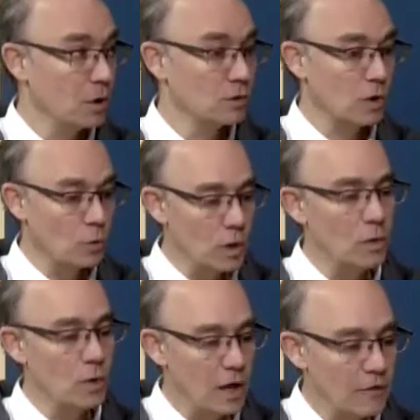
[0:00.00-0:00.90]
those. And
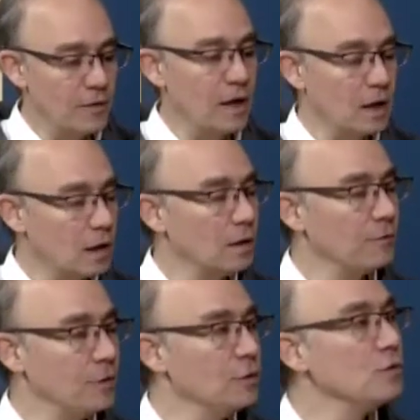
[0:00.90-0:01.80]
we have had a
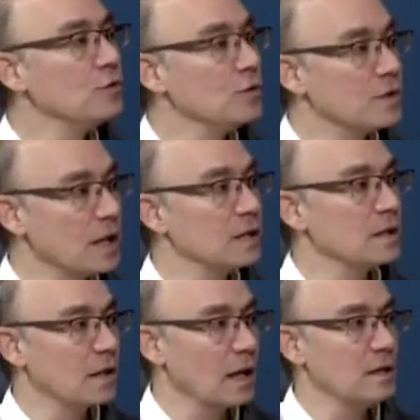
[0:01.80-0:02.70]
few
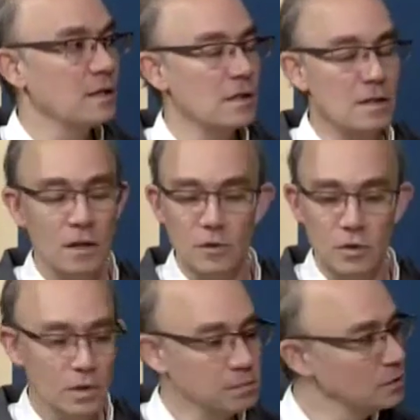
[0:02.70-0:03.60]
success cases that
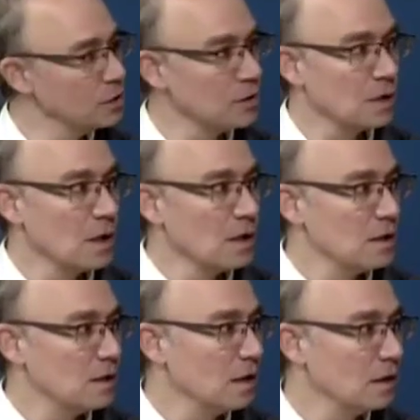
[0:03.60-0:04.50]
you can just
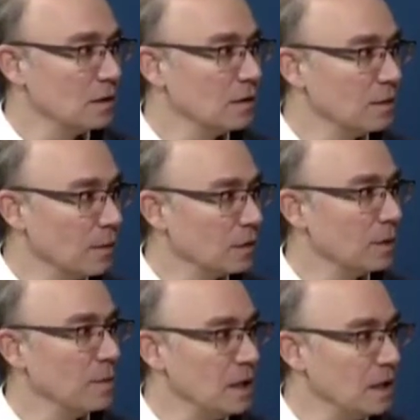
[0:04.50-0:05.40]
see it on
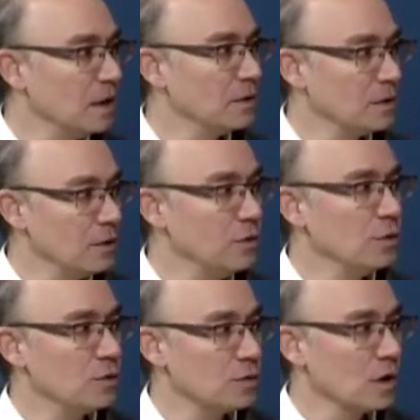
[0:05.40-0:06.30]
the media and the
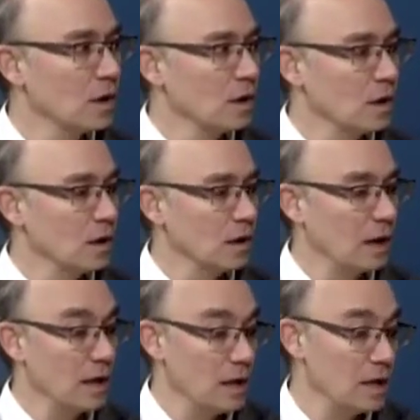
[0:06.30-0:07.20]
news.
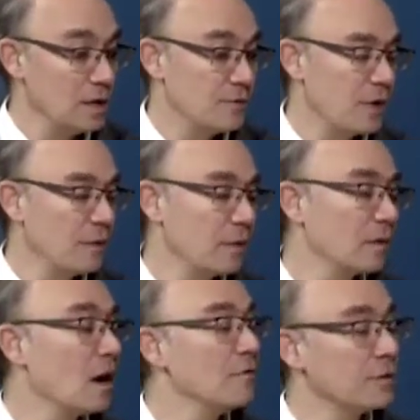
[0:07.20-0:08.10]
And it's very
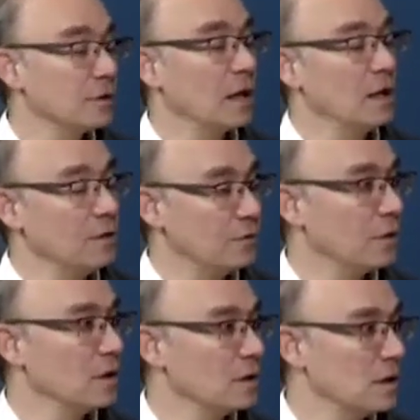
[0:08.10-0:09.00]
comforting
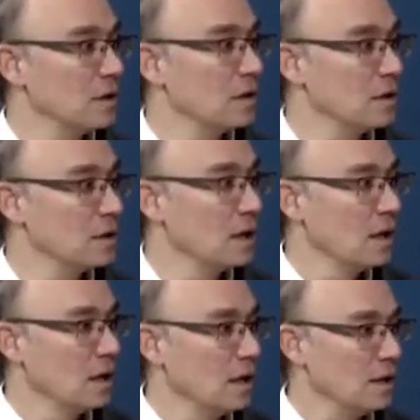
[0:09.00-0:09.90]
for us. This
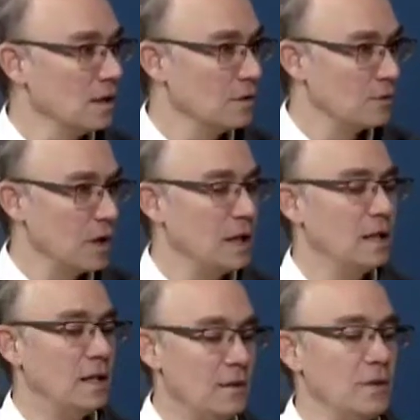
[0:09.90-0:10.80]
is really
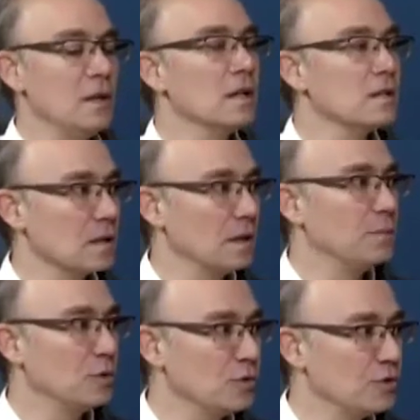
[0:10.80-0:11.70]
giving us a
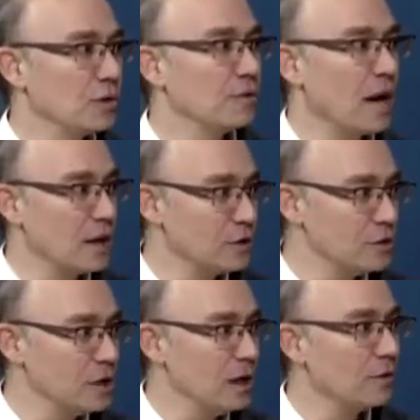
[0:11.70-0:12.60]
boost of
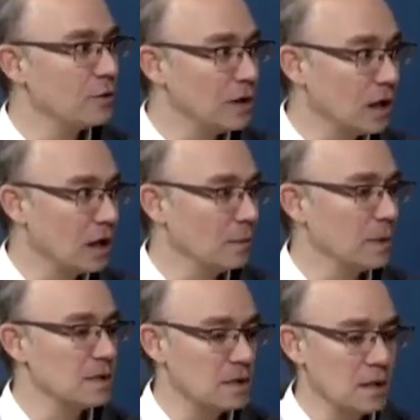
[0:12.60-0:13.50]
energy every time
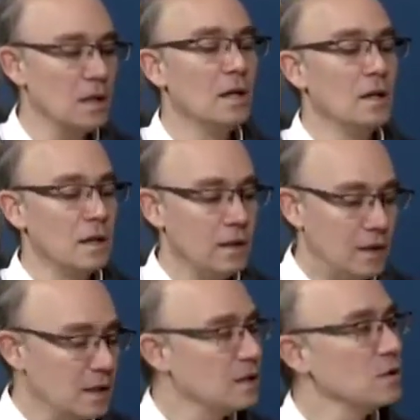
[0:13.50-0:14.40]
and see
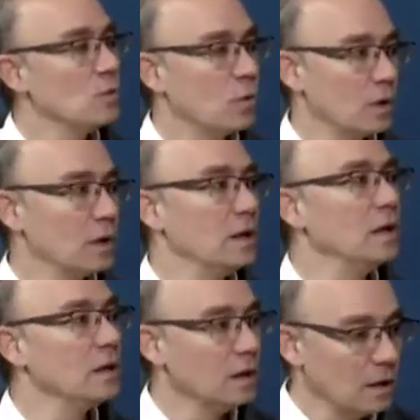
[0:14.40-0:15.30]
this is
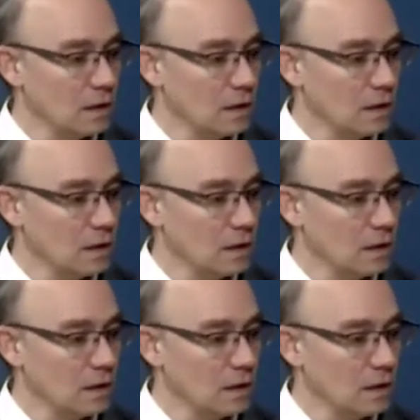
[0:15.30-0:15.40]
working.